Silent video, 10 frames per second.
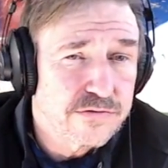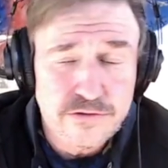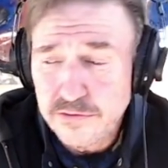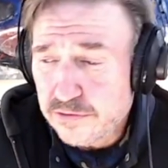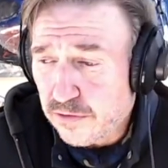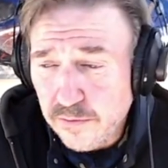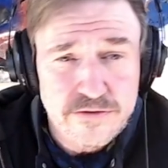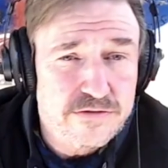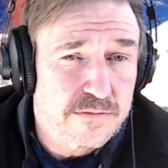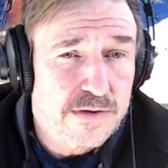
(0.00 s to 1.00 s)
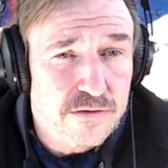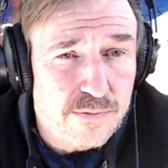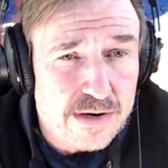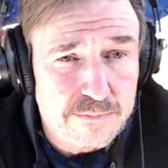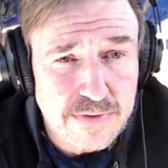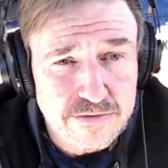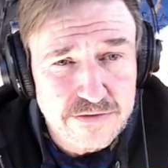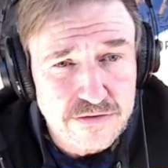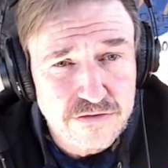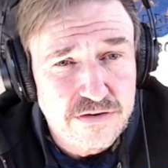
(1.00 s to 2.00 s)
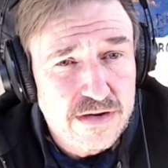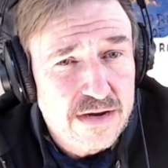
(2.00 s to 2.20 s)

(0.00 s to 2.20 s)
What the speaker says: So you can always send me a direct message